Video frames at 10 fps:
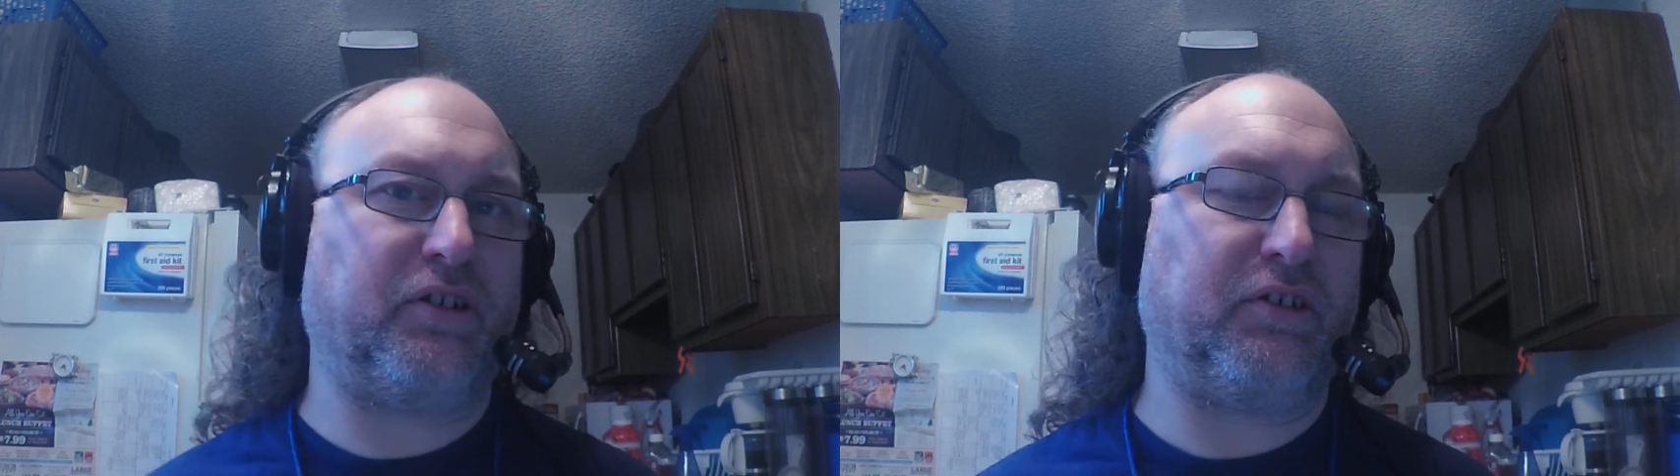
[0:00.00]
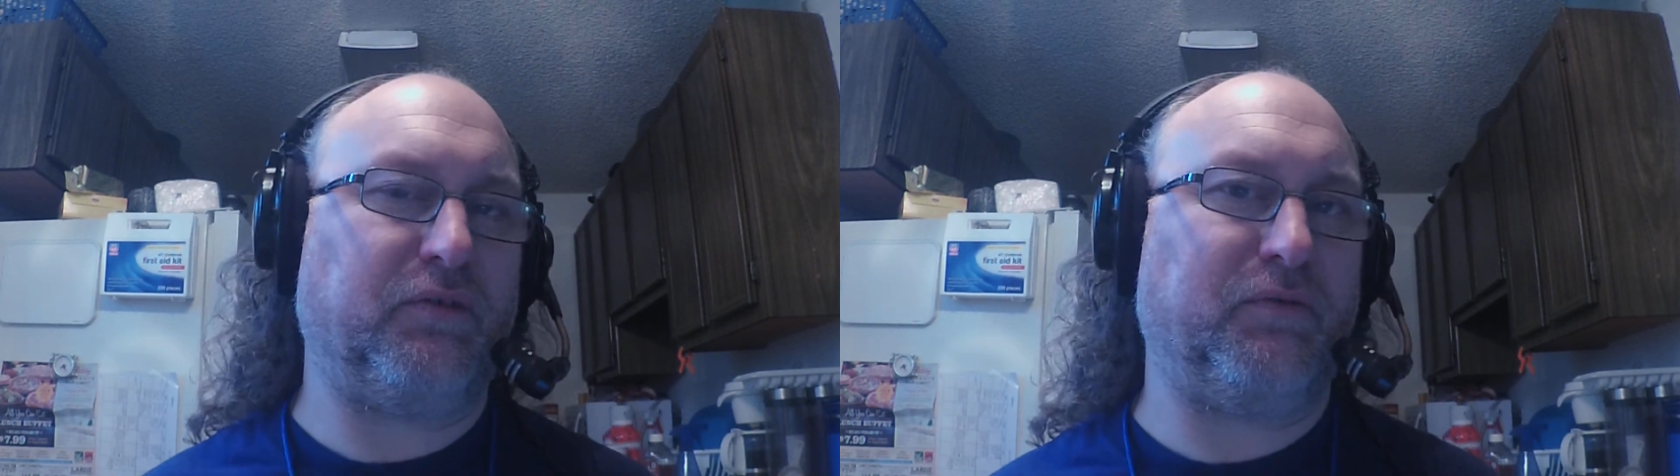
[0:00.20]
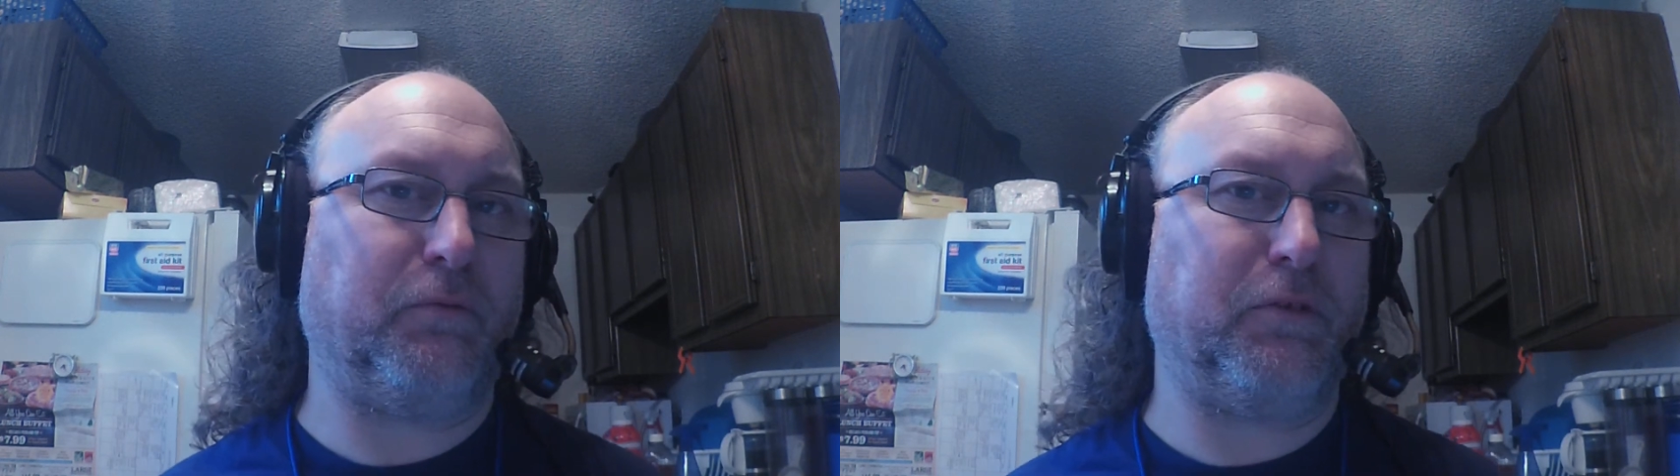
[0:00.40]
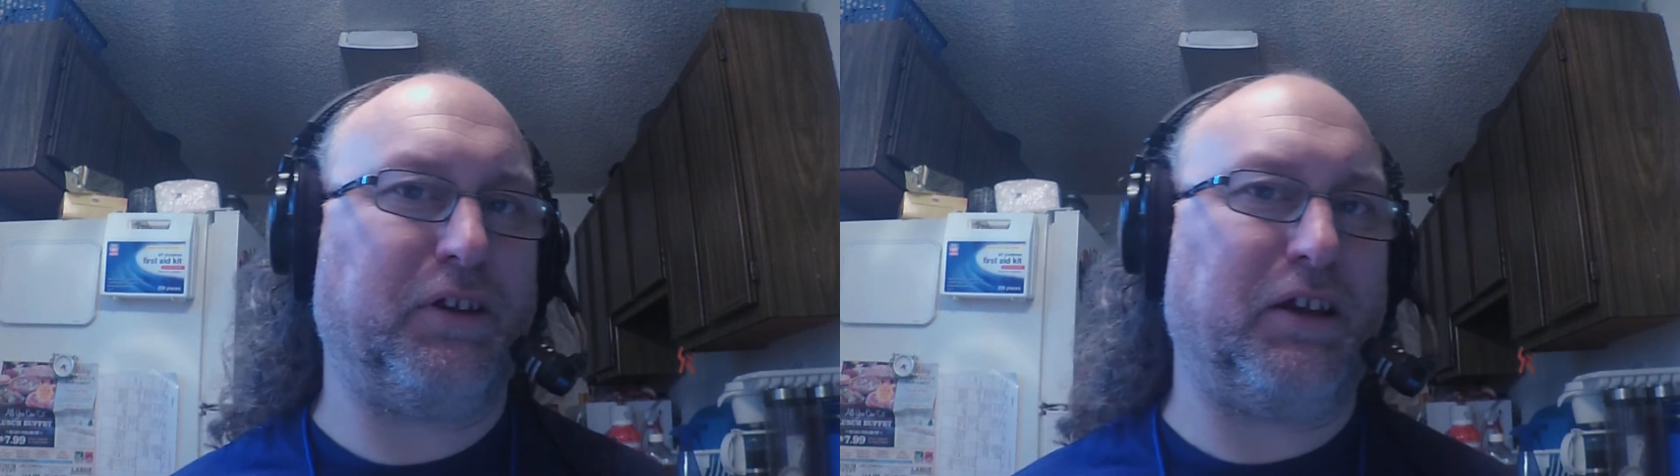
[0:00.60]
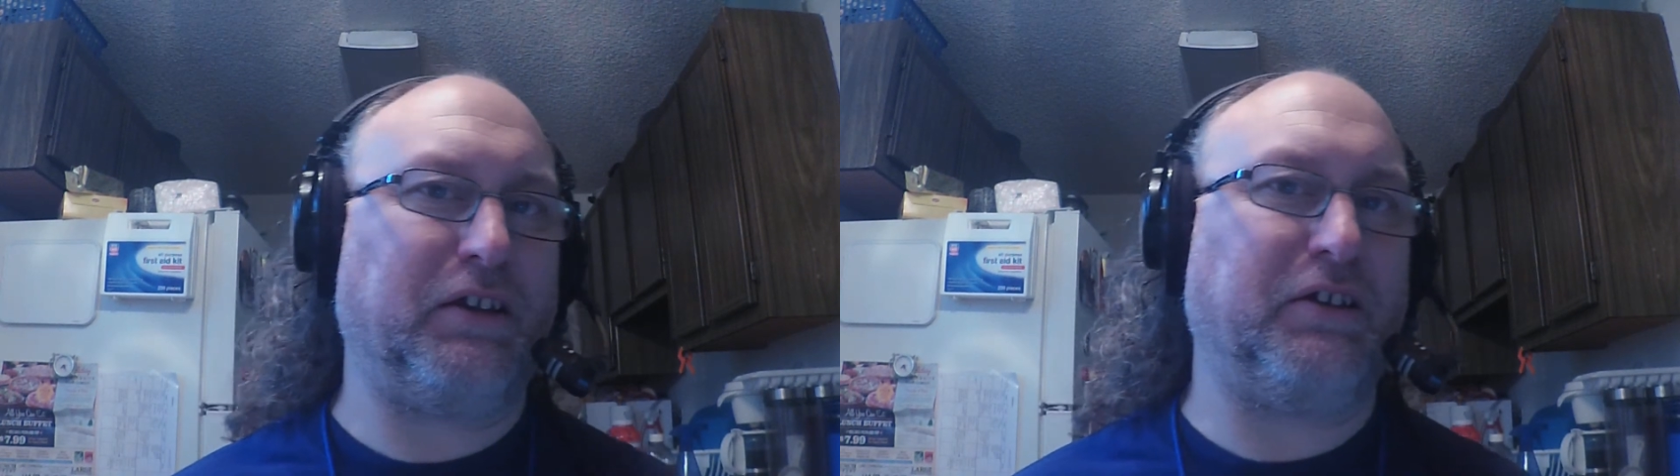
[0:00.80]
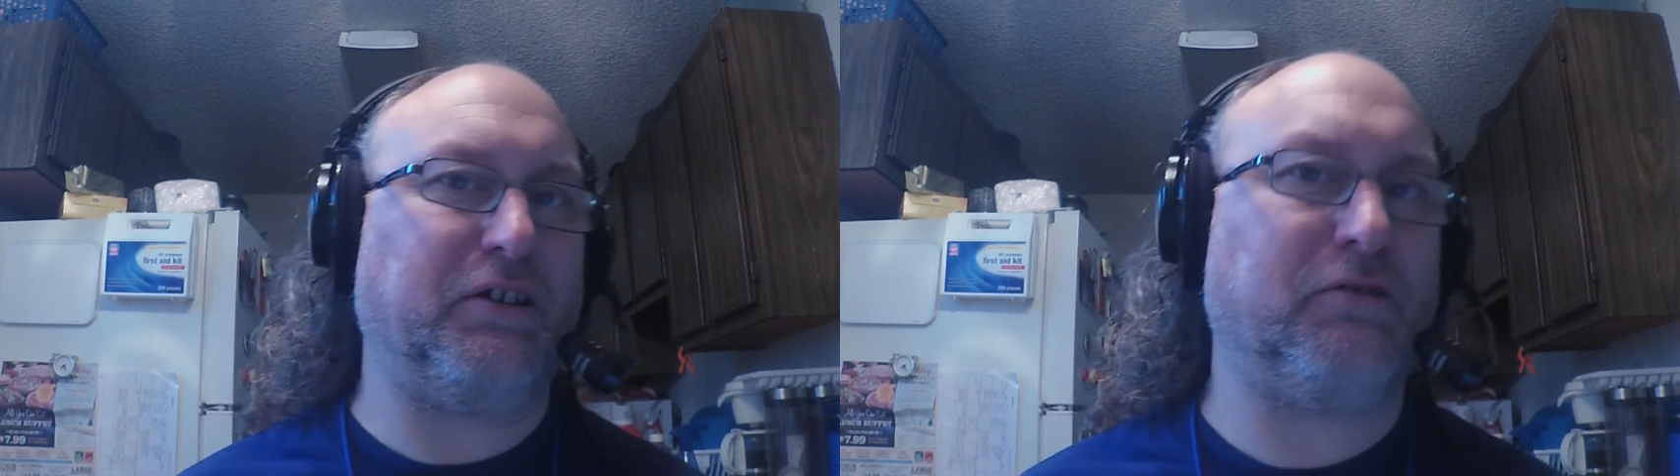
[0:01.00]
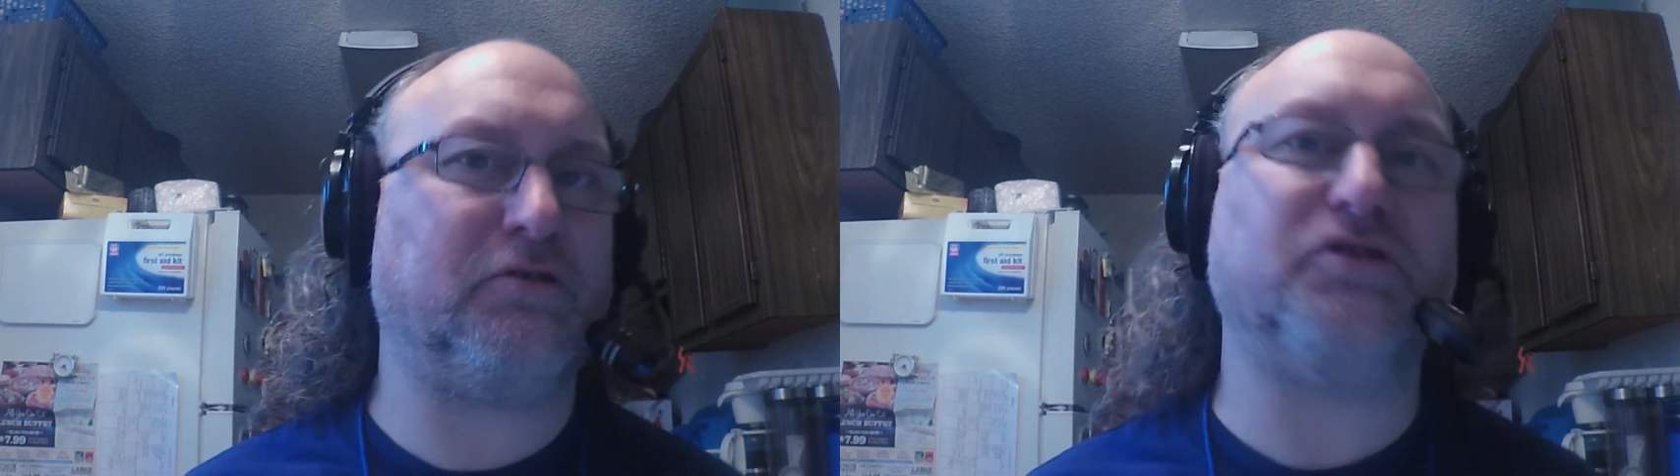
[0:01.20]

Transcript: Tack 248 here,